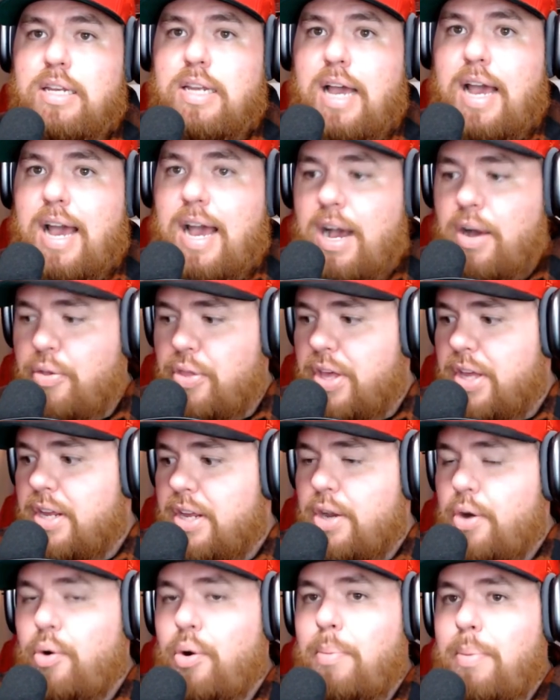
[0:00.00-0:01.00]
how they
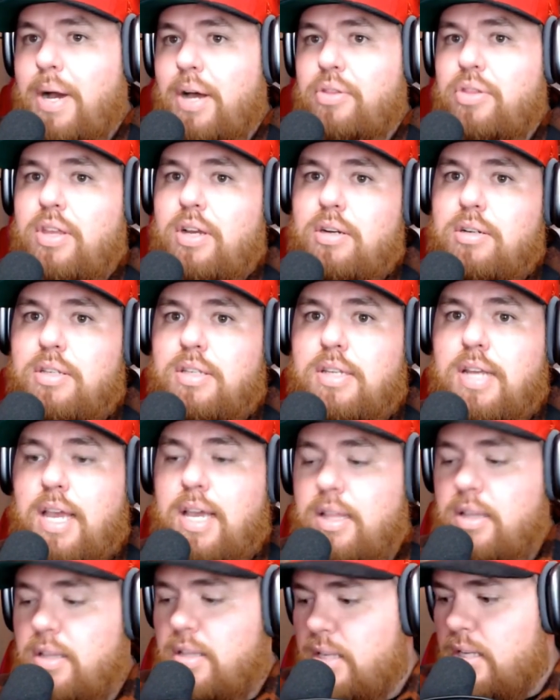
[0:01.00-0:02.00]
go about their
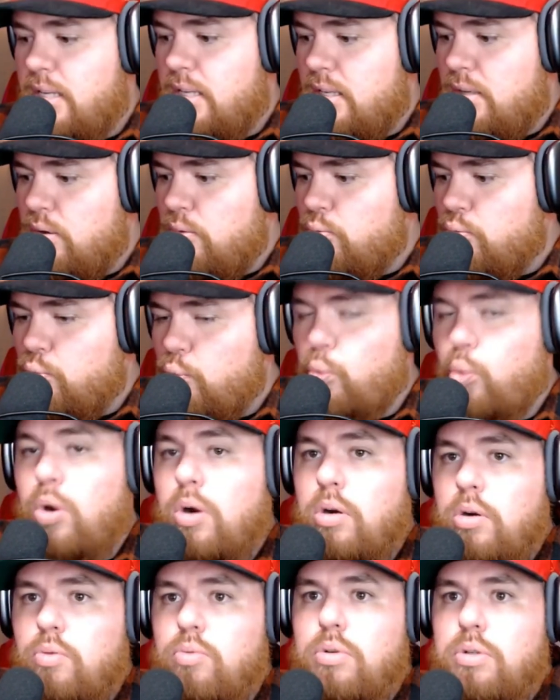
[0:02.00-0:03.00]
daily
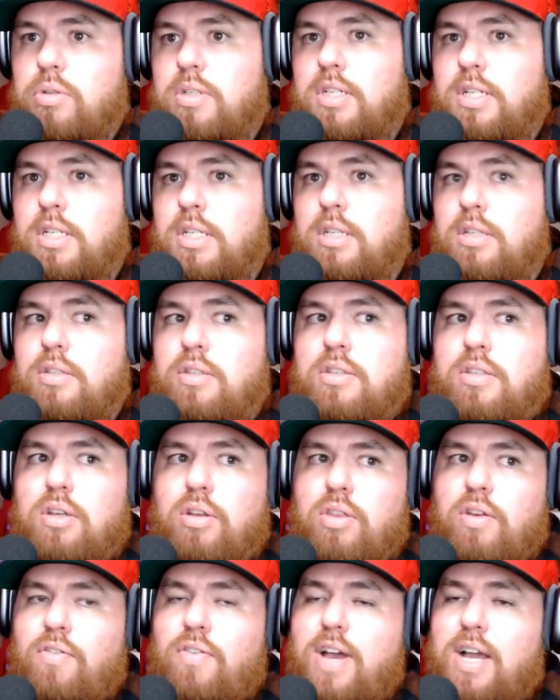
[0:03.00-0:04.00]
work routine. So
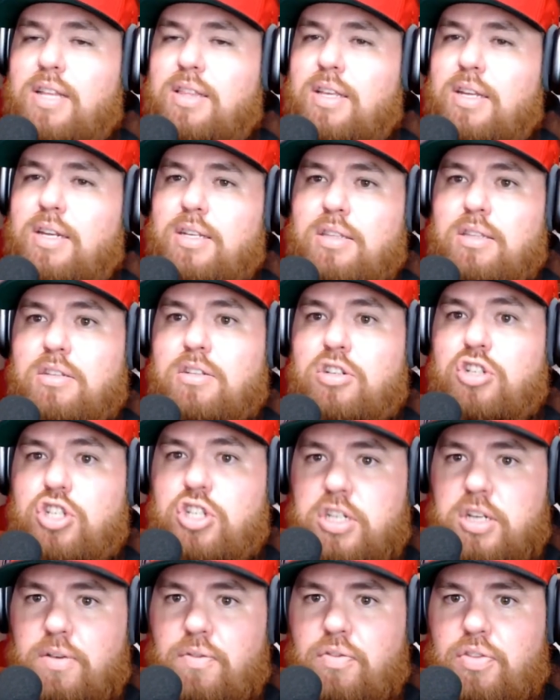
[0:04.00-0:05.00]
the fact that it's
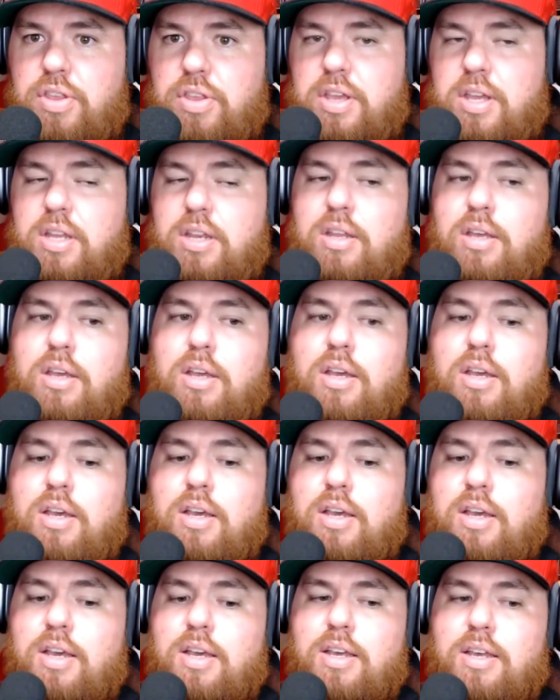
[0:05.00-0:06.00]
shifted,
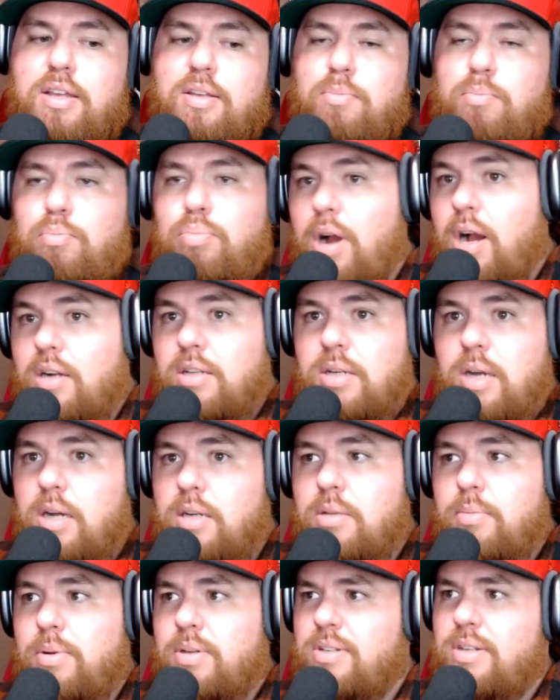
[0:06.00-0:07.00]
Brock
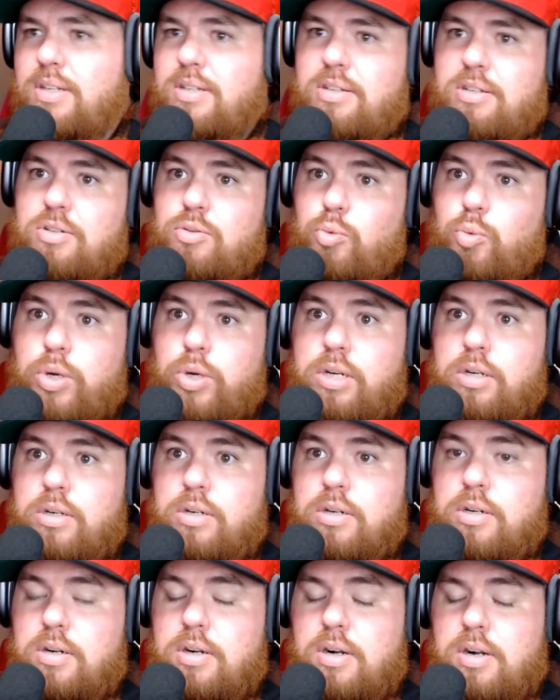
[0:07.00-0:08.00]
talked about it. It's like, it's just
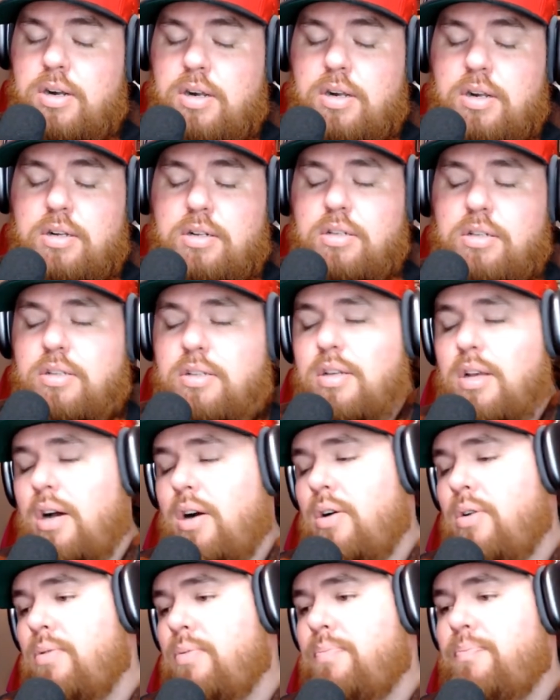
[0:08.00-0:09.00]
weird.
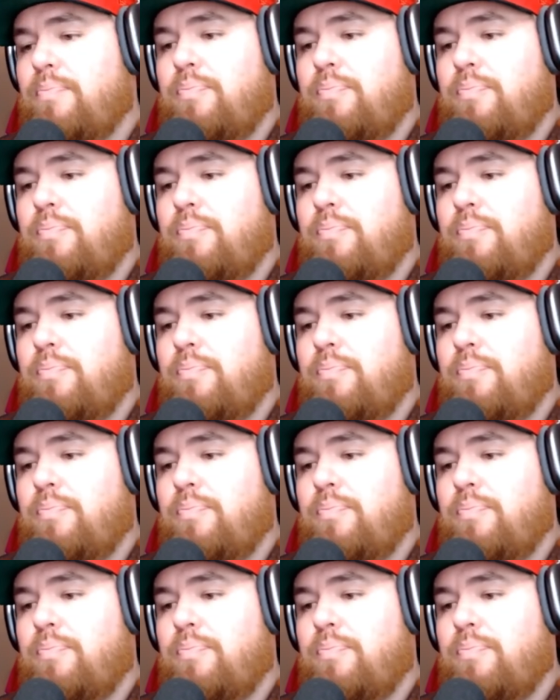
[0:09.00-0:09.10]
So